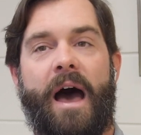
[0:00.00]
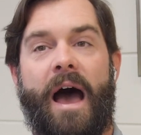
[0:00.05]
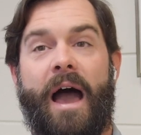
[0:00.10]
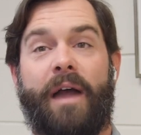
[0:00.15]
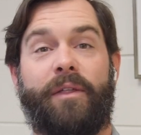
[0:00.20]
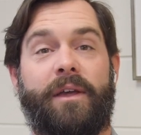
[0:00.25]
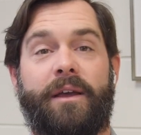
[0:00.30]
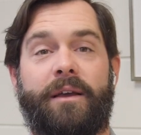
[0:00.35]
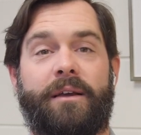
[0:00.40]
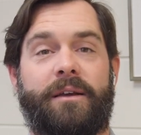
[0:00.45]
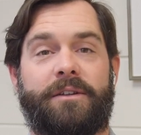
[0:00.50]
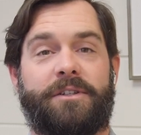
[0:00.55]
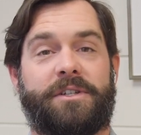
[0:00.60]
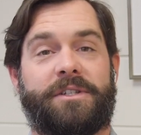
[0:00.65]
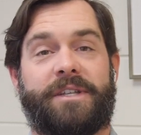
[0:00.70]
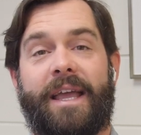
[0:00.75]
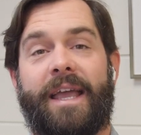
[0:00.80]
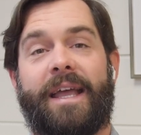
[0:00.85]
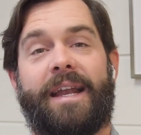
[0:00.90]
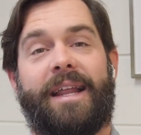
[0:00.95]
I think,
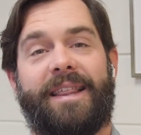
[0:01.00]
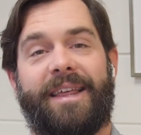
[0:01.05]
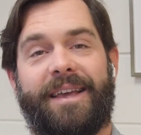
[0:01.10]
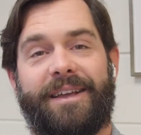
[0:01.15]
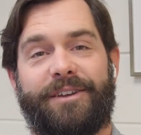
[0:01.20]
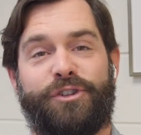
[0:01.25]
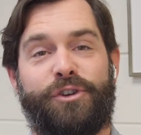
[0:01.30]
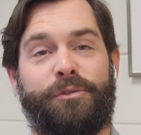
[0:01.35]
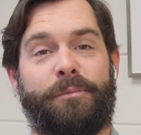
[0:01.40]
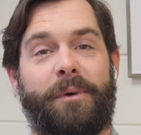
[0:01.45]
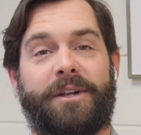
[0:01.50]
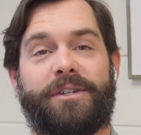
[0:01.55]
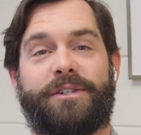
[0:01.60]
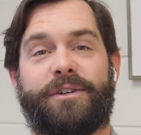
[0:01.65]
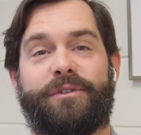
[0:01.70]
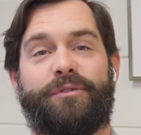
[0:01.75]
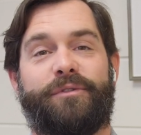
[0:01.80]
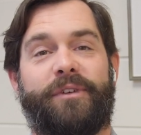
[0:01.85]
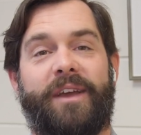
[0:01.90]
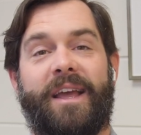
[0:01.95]
just like anything, too much
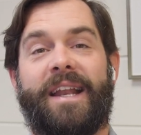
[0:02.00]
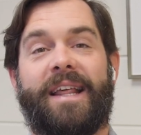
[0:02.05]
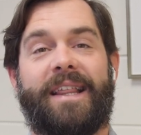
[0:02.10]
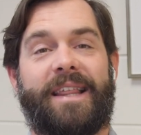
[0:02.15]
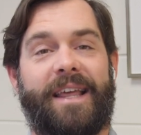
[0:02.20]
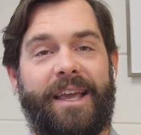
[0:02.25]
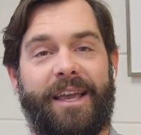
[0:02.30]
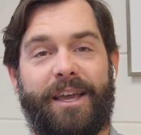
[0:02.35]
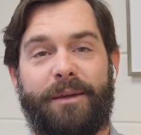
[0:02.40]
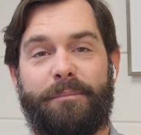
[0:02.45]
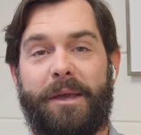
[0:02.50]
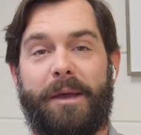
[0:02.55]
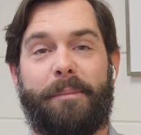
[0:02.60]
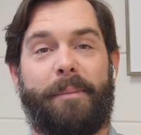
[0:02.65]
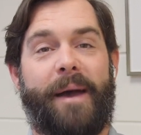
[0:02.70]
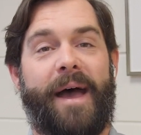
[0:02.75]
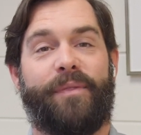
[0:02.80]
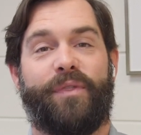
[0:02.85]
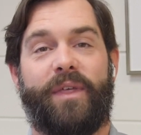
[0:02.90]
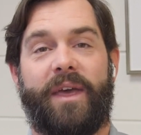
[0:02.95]
of anything can be a
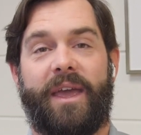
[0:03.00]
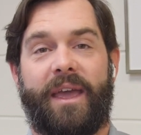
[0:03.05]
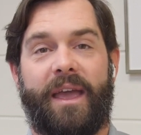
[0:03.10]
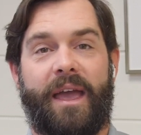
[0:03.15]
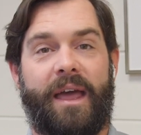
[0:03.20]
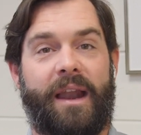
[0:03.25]
bad thing.